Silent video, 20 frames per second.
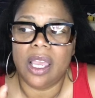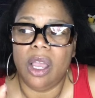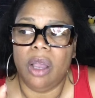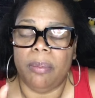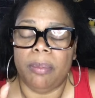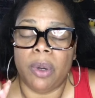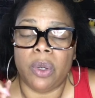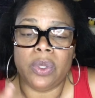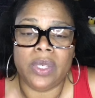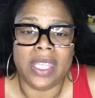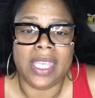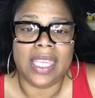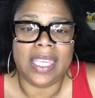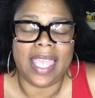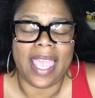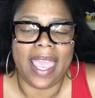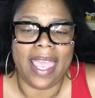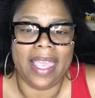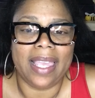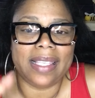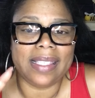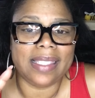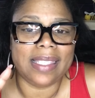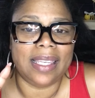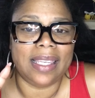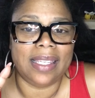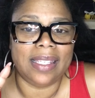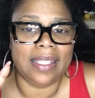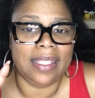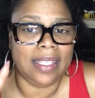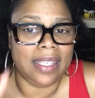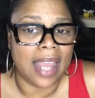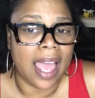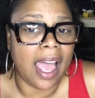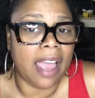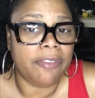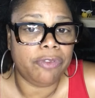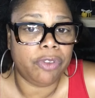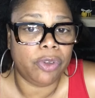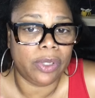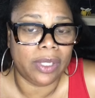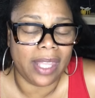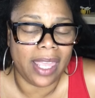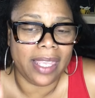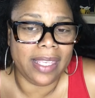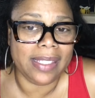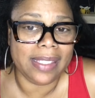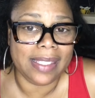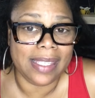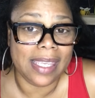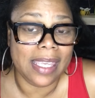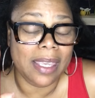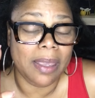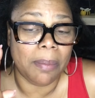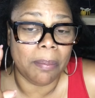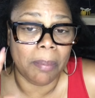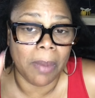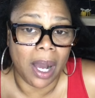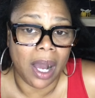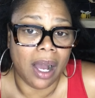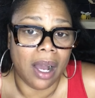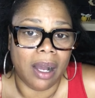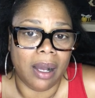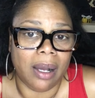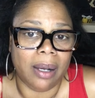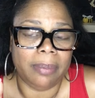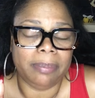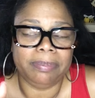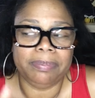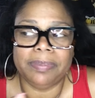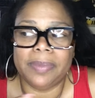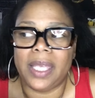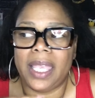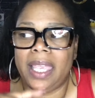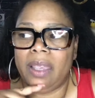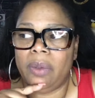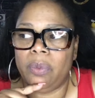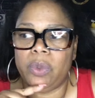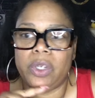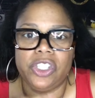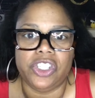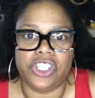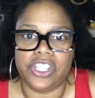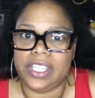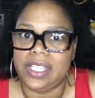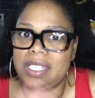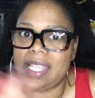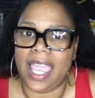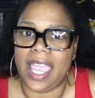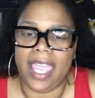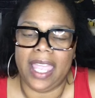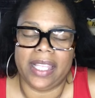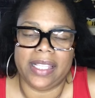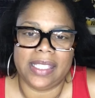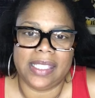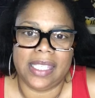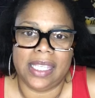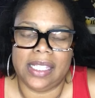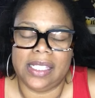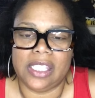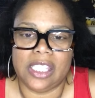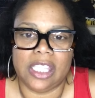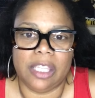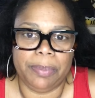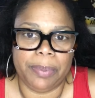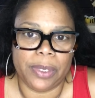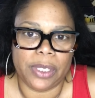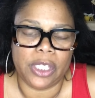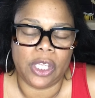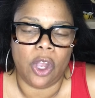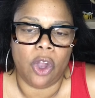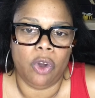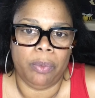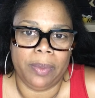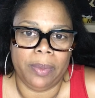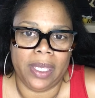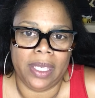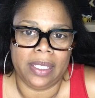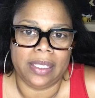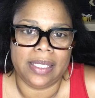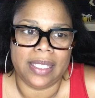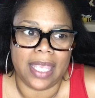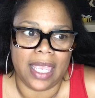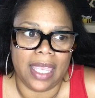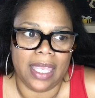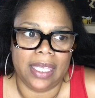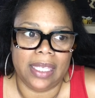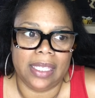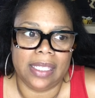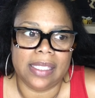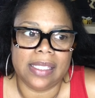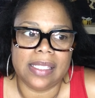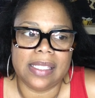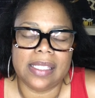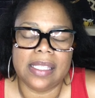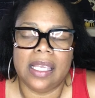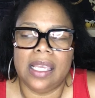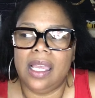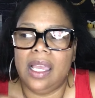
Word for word: Monique has the Not For Lazy Mom, and which she's had since the Potomac days.